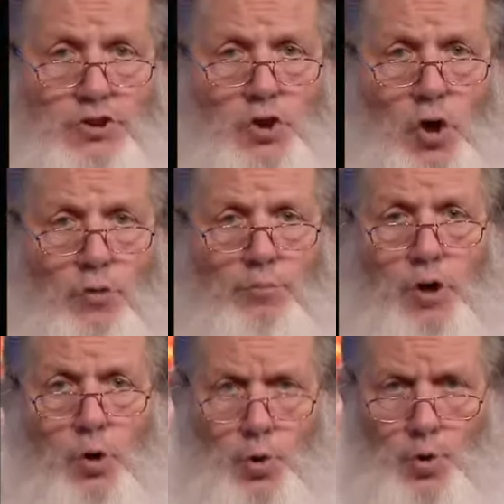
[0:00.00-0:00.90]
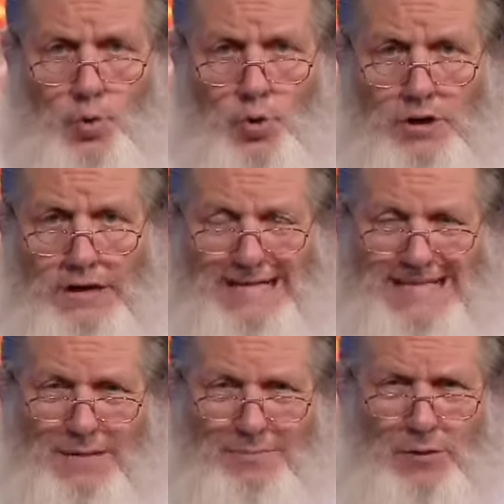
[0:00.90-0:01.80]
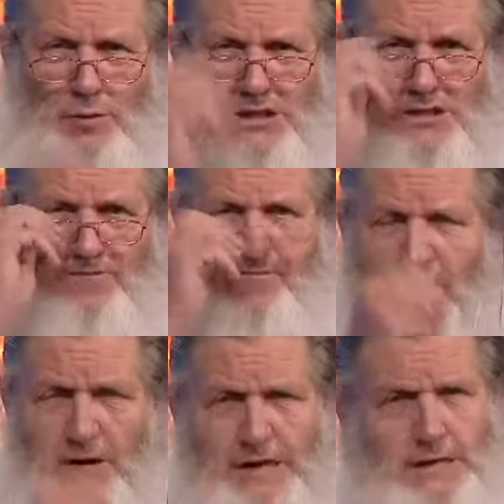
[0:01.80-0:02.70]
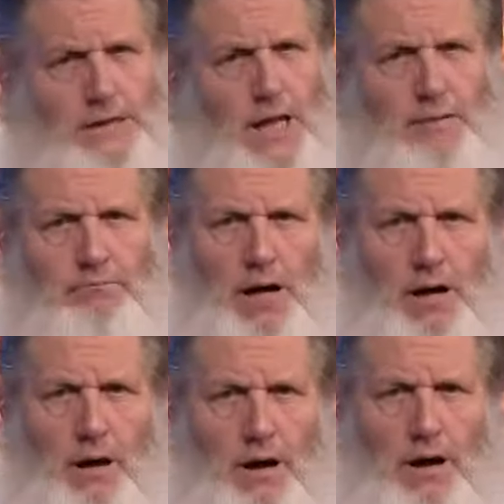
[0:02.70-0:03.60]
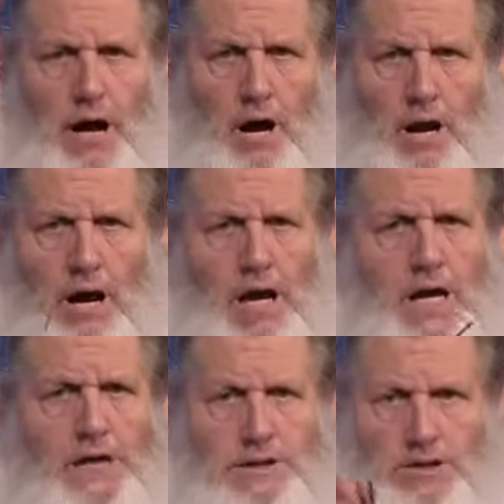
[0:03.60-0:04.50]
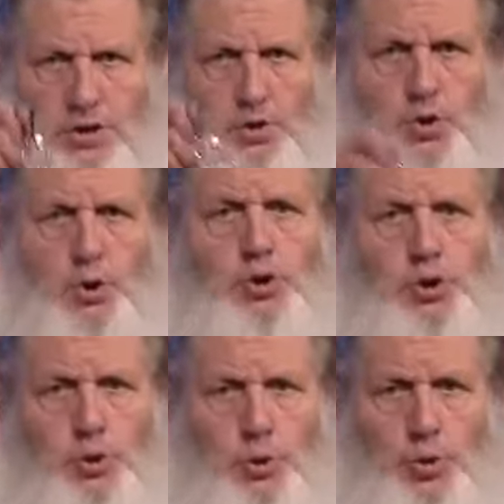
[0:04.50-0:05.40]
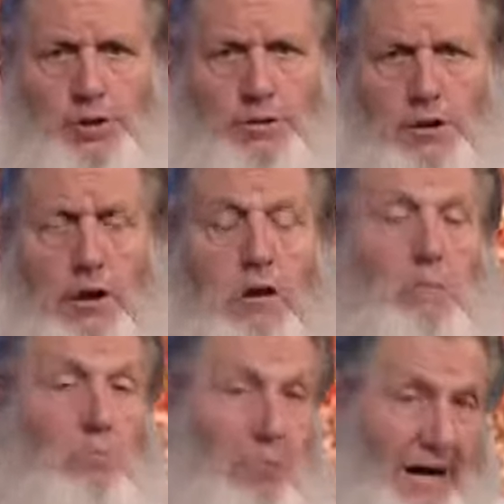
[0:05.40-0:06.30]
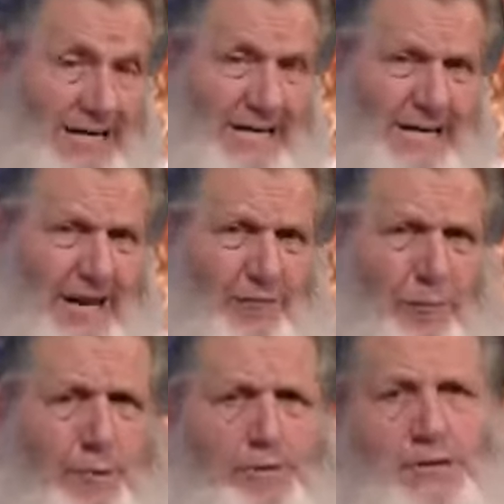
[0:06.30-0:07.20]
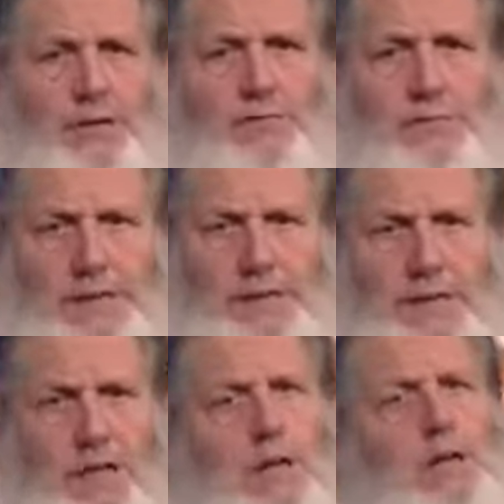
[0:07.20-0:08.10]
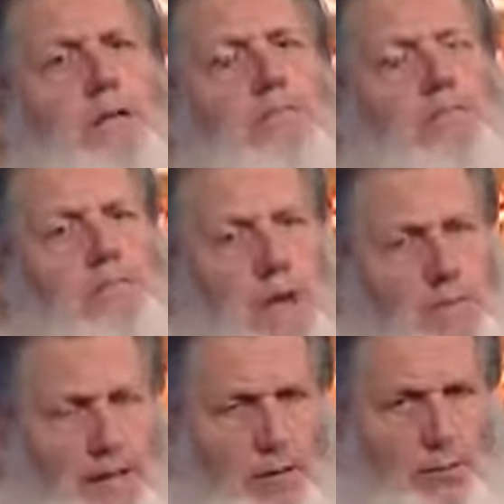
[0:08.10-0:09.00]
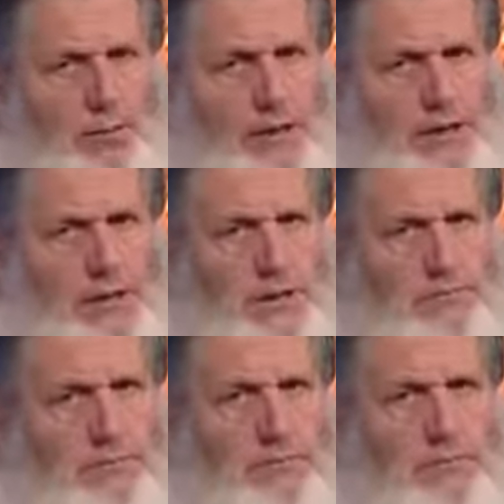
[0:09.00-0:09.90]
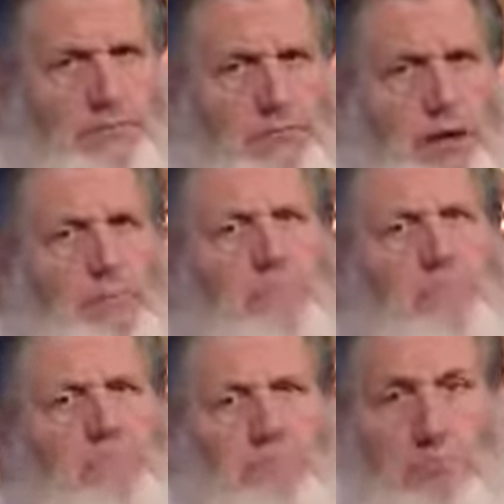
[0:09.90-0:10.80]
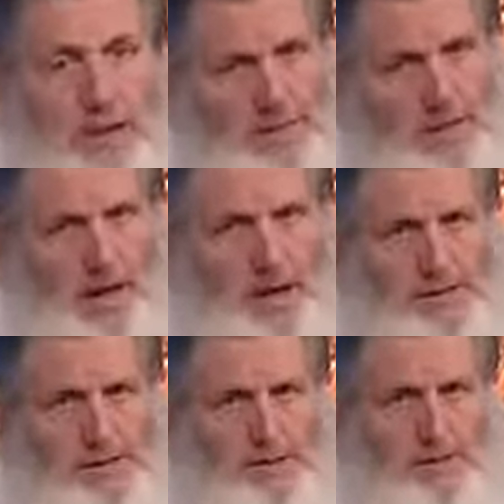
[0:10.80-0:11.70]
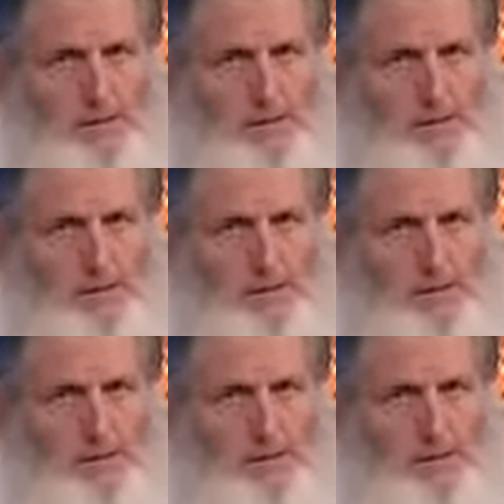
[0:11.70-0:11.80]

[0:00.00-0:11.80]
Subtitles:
which is called makruh, something which is very disliked by Allah. Allah hates it. You shouldn't do it. But if a person commits it, maybe he will punish them, but maybe not.